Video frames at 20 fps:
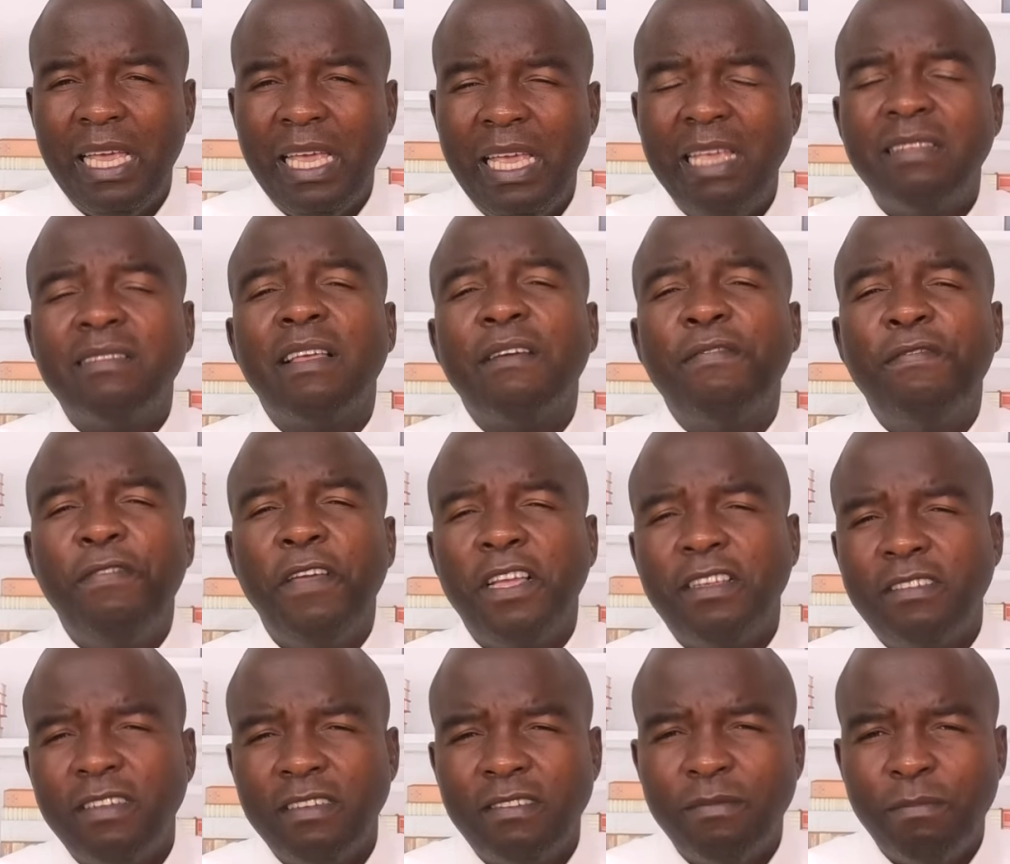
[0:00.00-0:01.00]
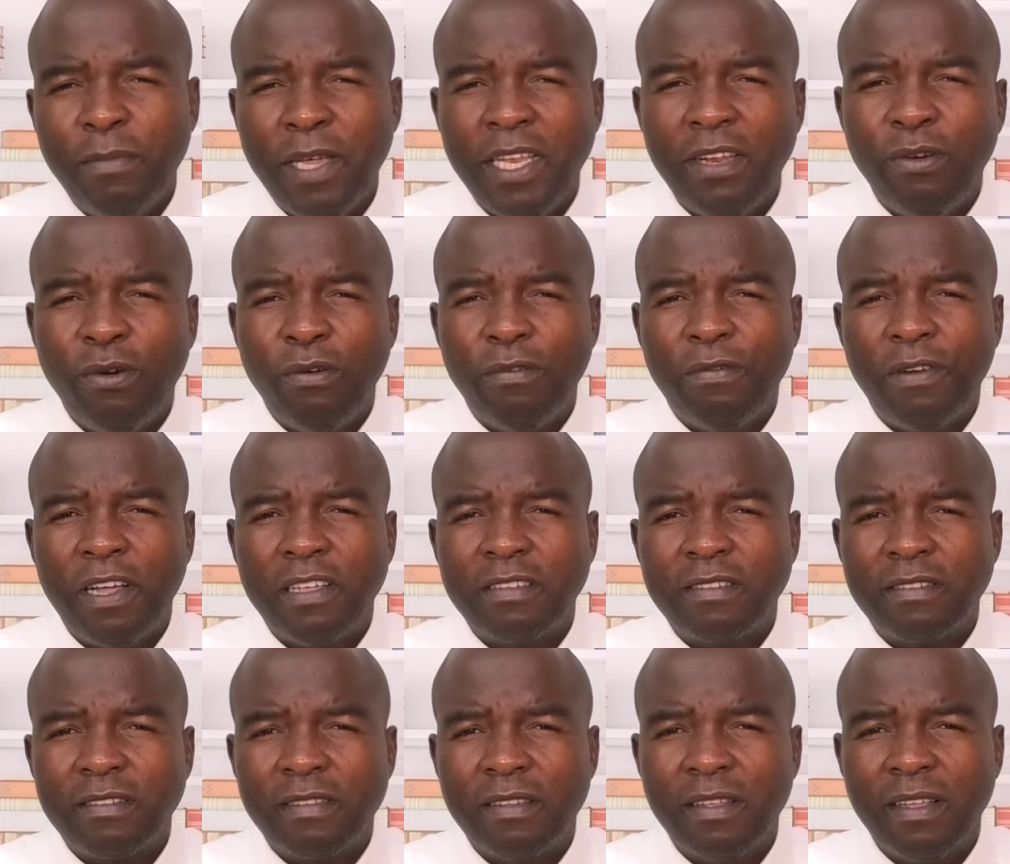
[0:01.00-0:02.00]
has affected many of
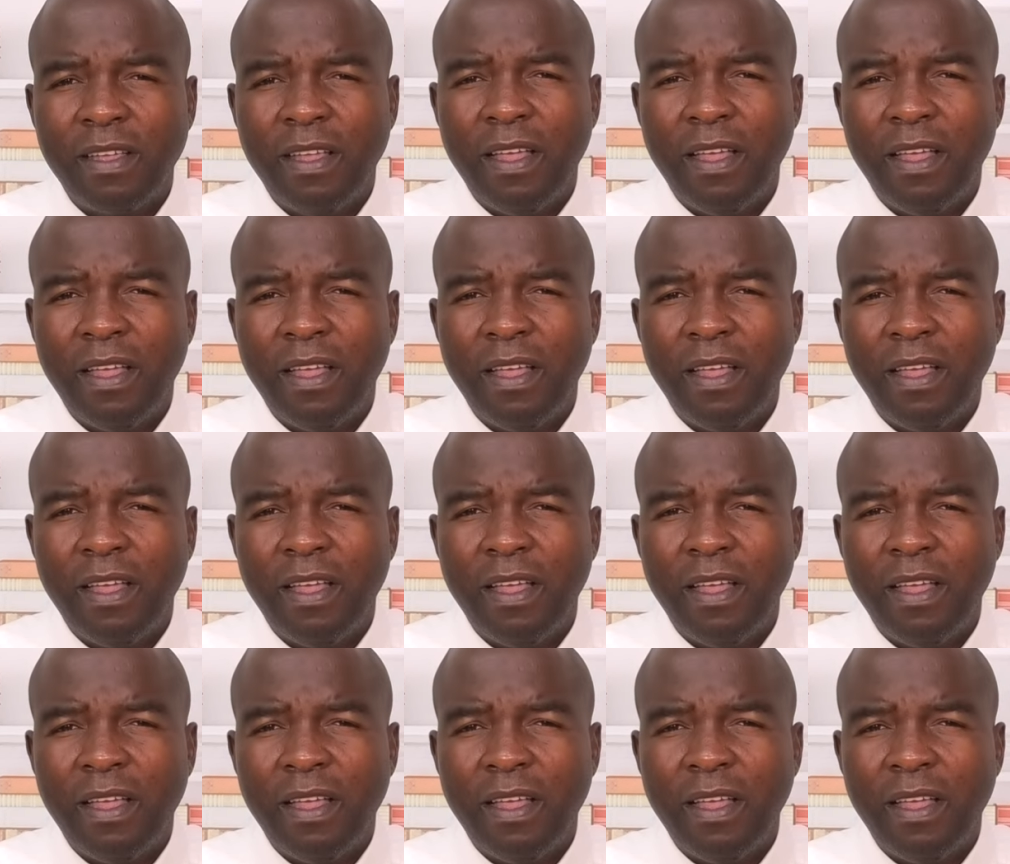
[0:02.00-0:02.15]
us.